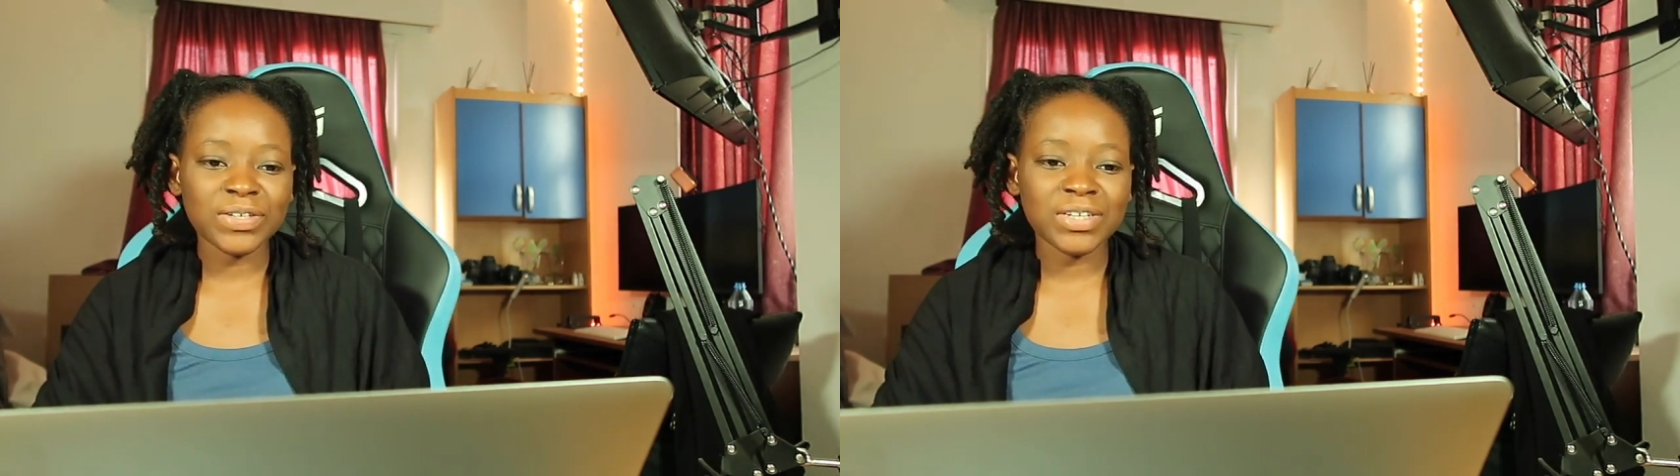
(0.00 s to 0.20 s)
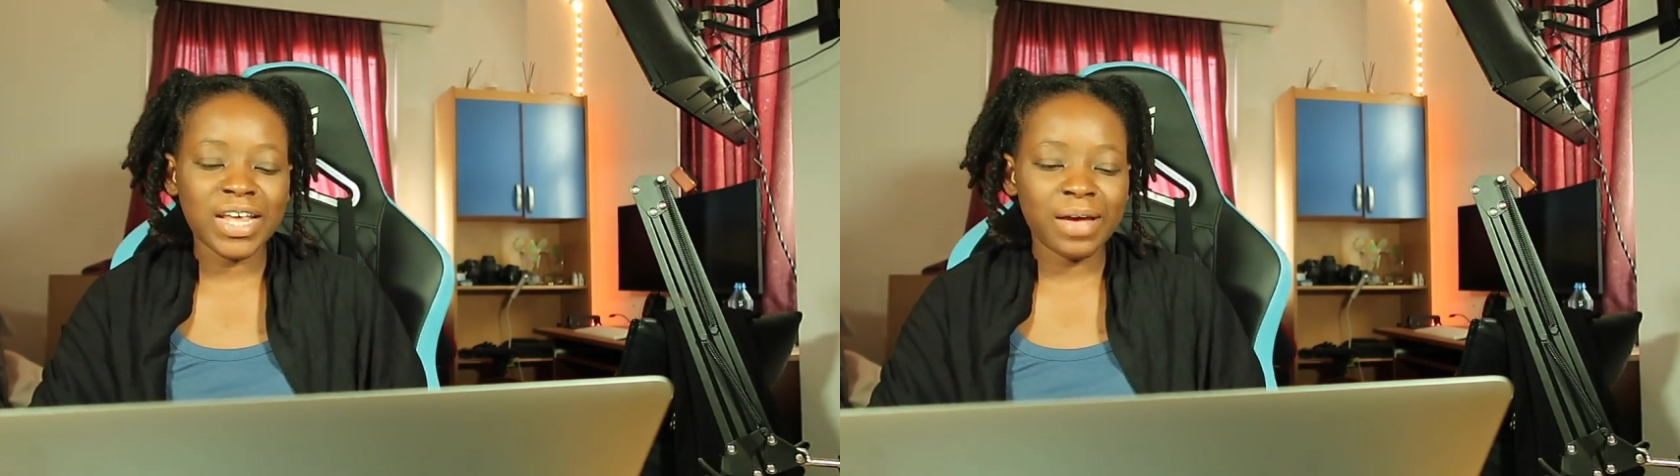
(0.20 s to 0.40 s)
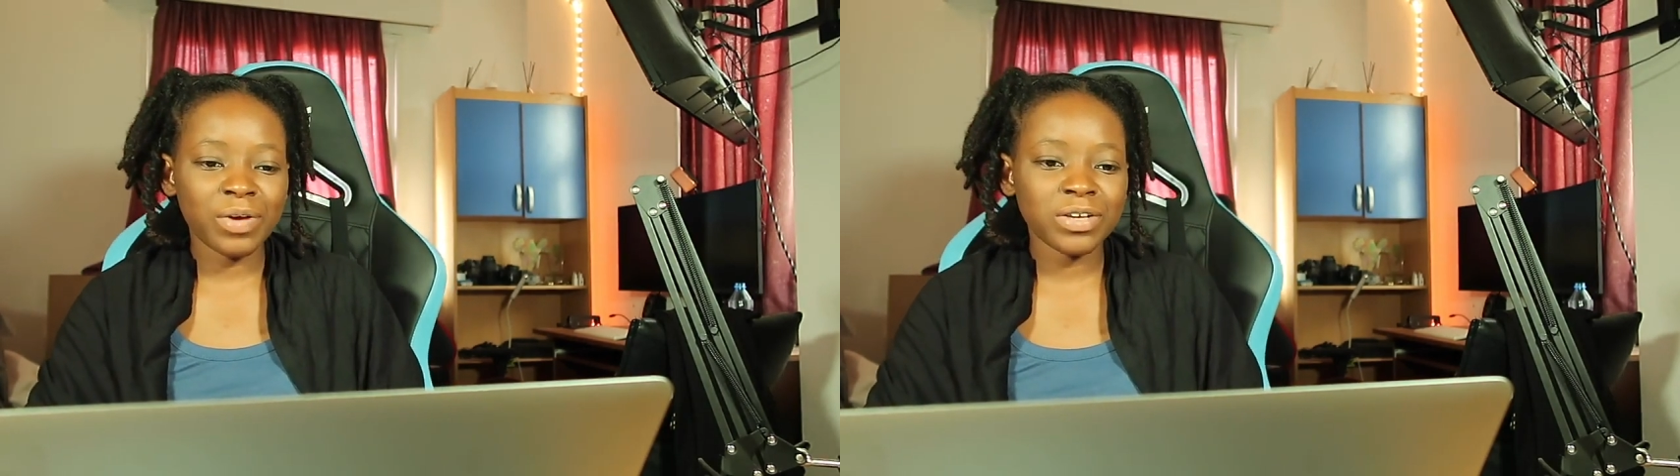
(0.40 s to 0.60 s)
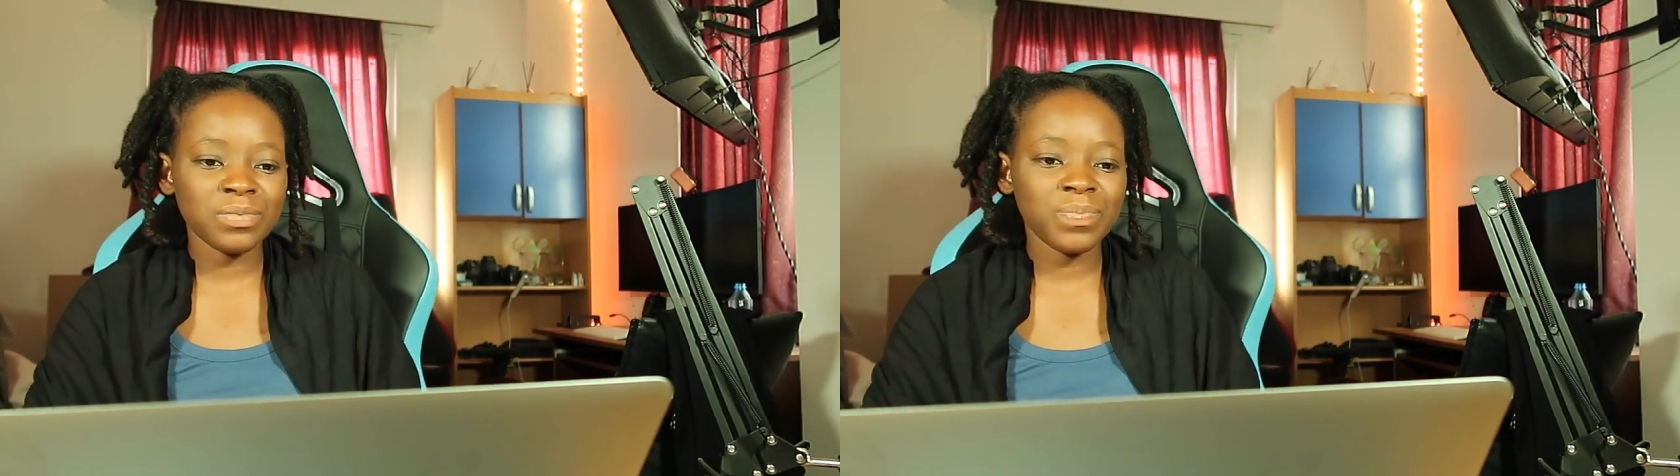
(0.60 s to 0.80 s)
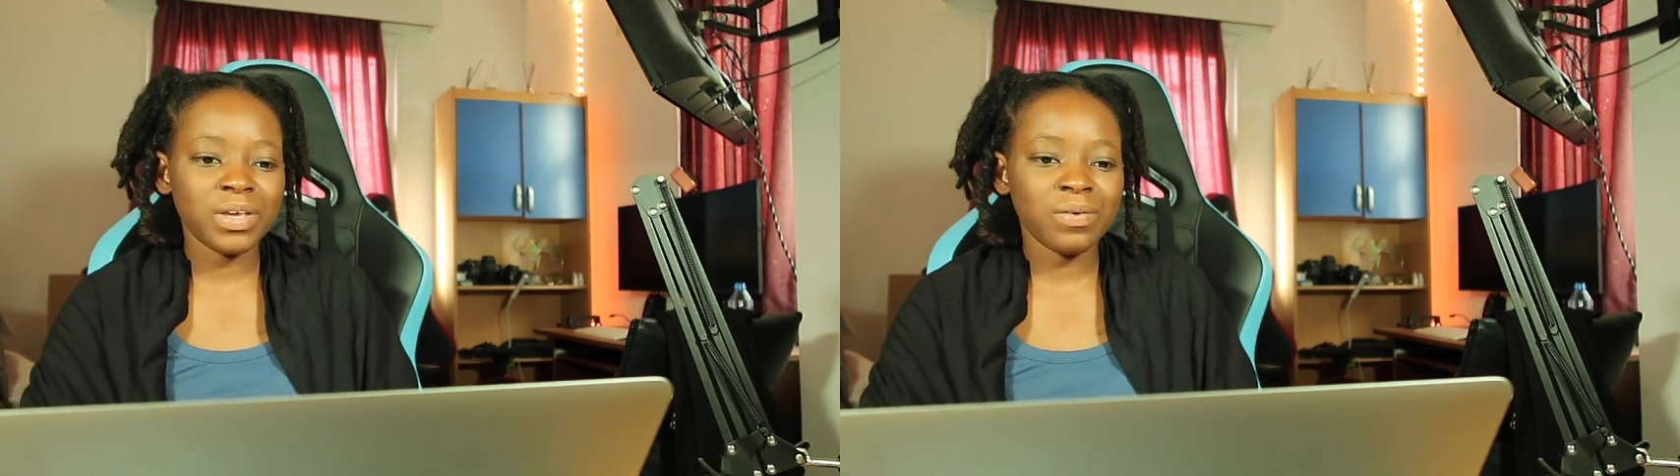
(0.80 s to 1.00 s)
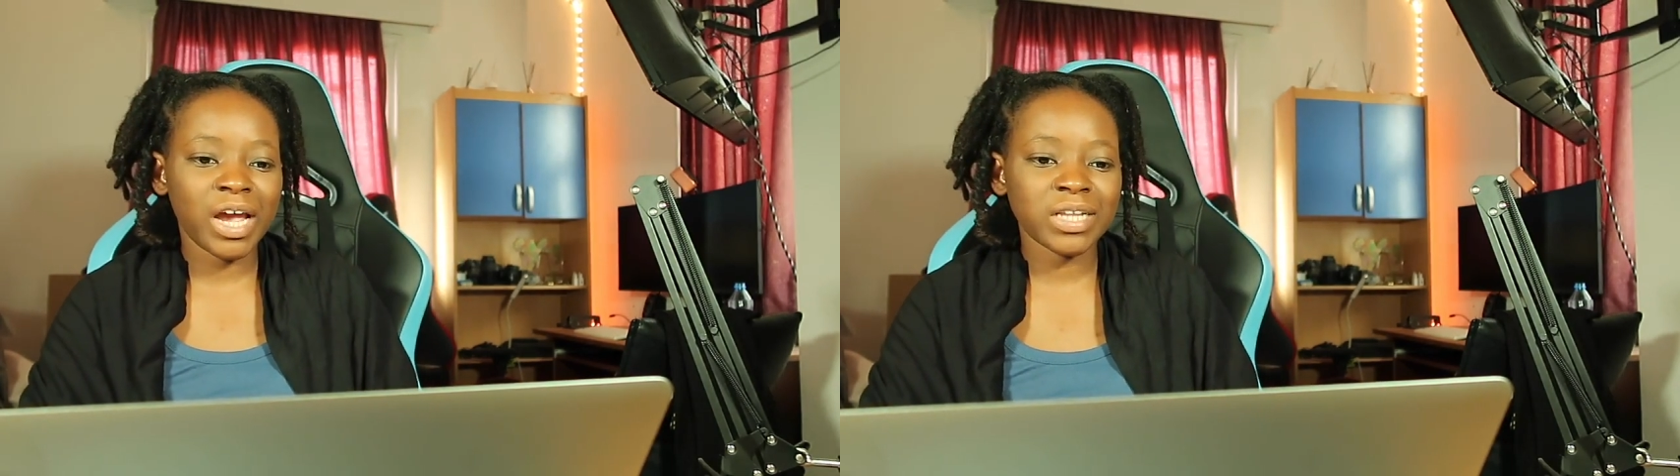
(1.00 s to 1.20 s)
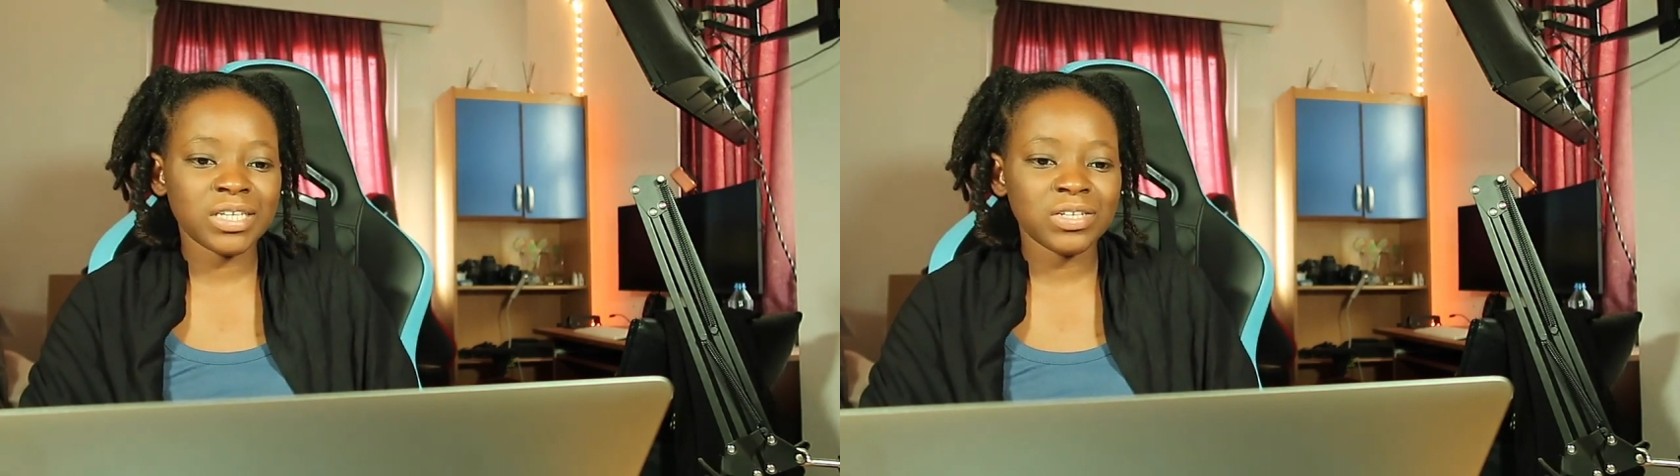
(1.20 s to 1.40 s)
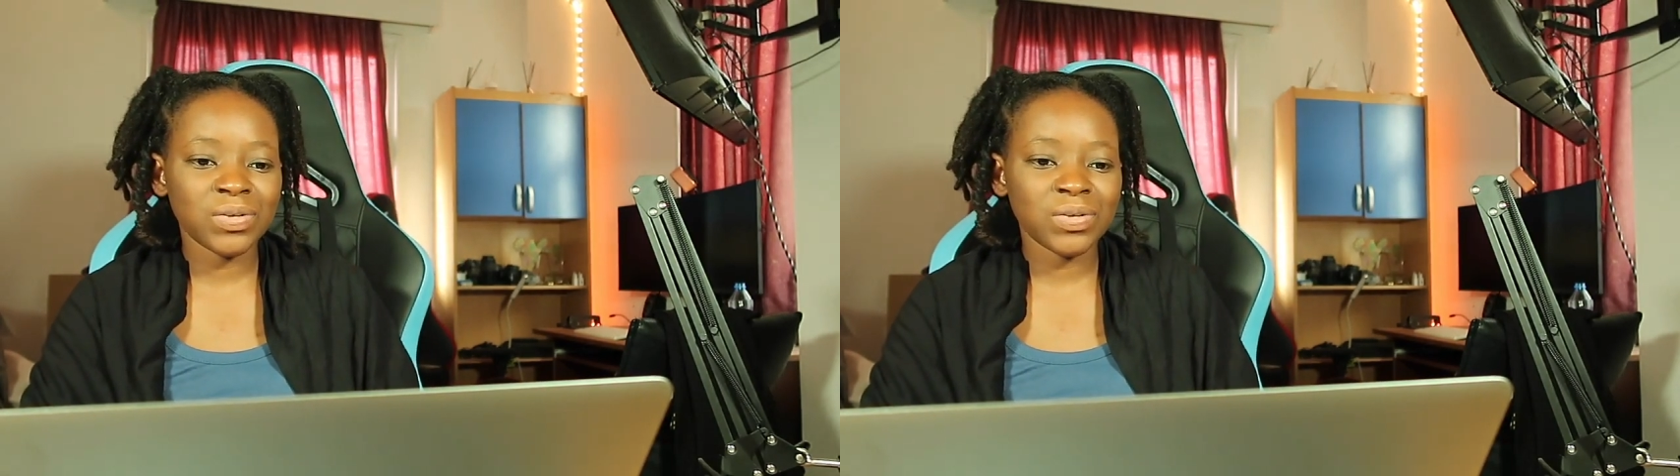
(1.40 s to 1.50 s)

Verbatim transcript: today I'm going to be reacting